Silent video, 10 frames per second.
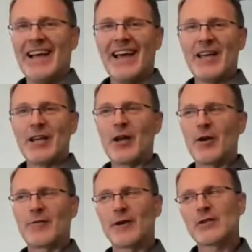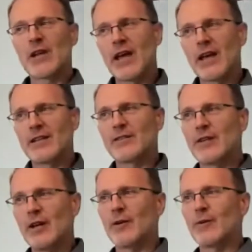And, you know, at first I had to,
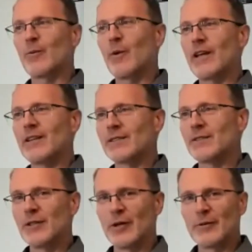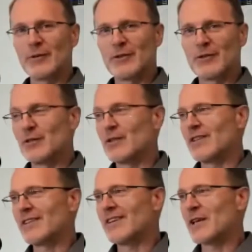you know, wait and, you know,
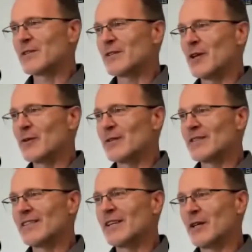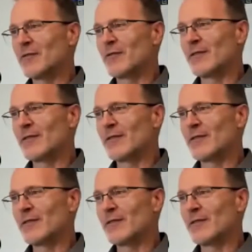just, you know, see,